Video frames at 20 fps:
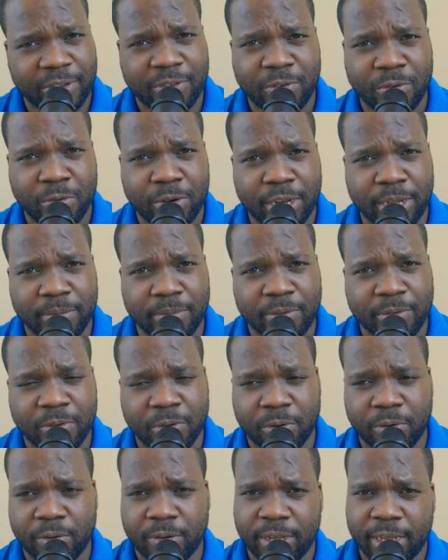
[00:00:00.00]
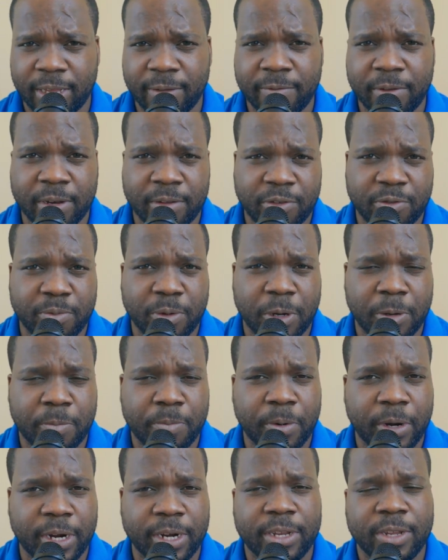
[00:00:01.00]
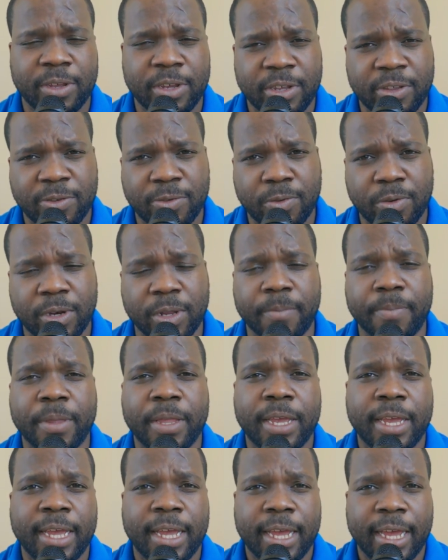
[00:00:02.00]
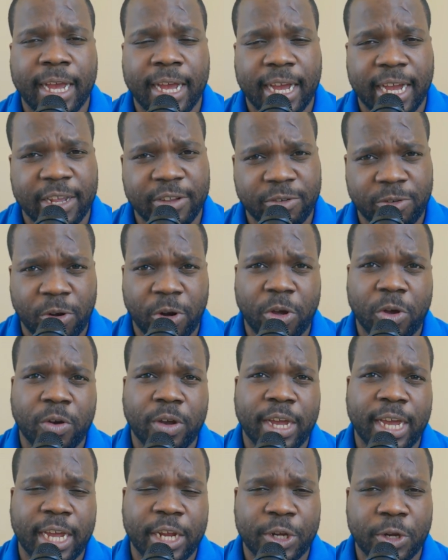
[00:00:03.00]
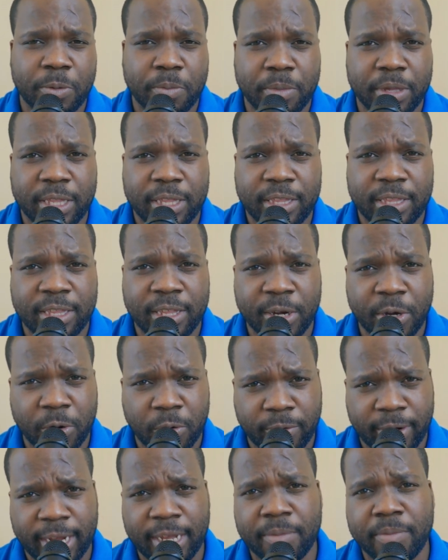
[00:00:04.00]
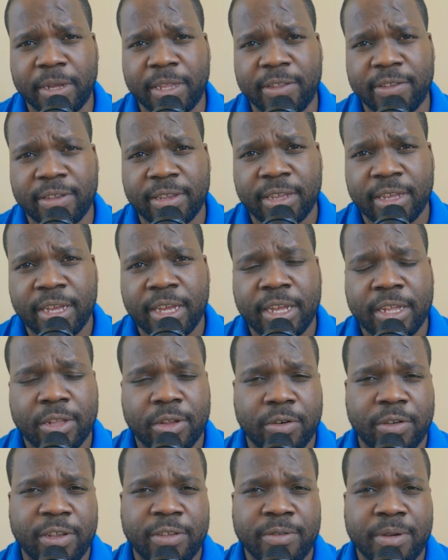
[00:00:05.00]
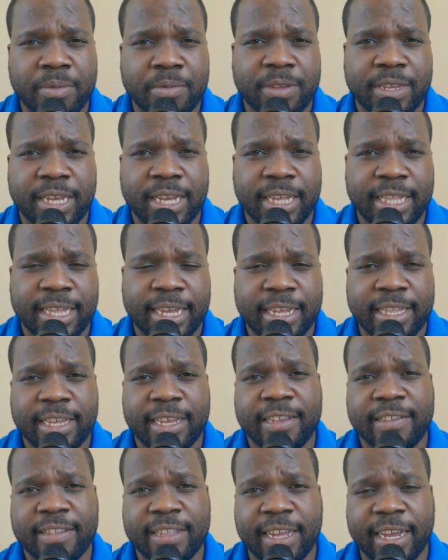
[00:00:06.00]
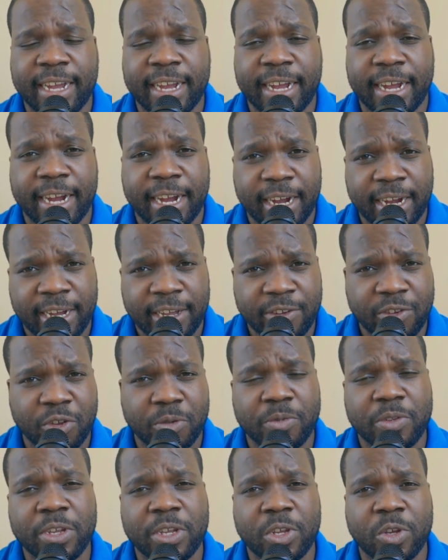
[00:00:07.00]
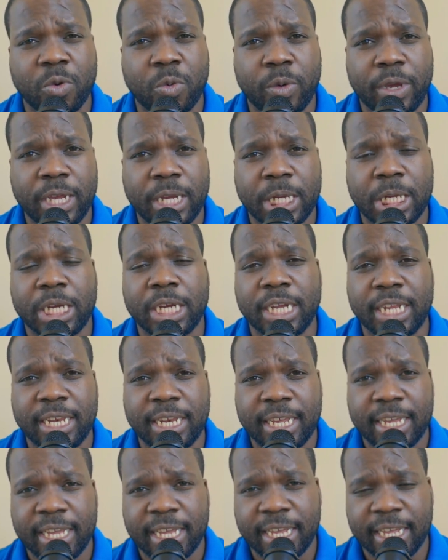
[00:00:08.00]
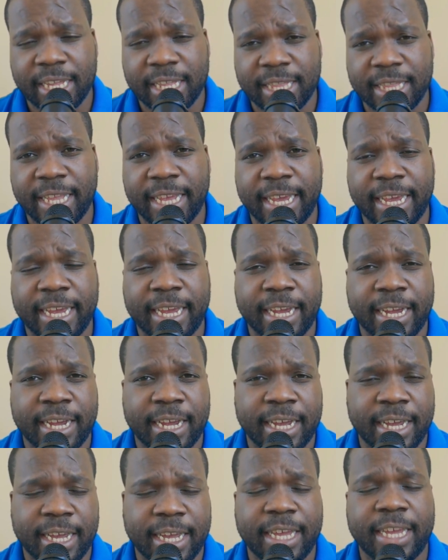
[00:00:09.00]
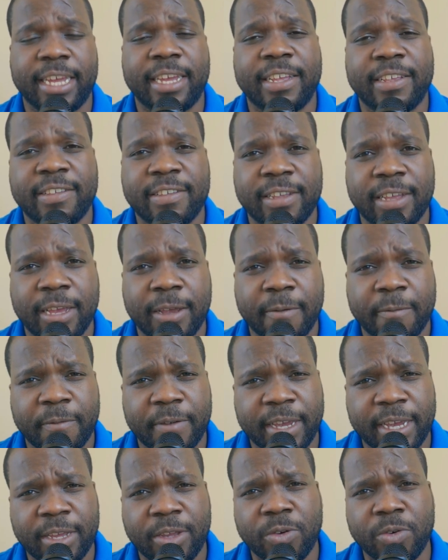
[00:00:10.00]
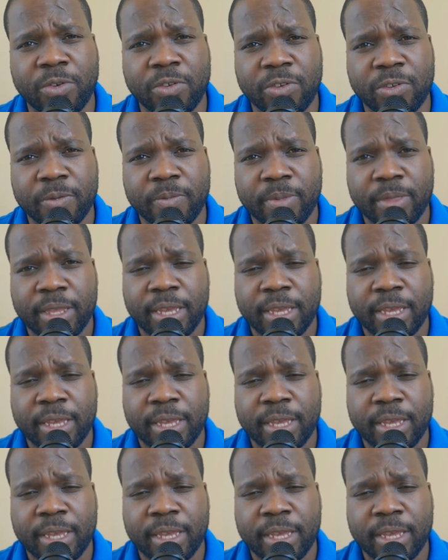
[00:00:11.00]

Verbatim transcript: can sue them. So even a small part, you can sue them, as long as you meet the requirements. The reason why I'm saying that is there are some situations there is fair use.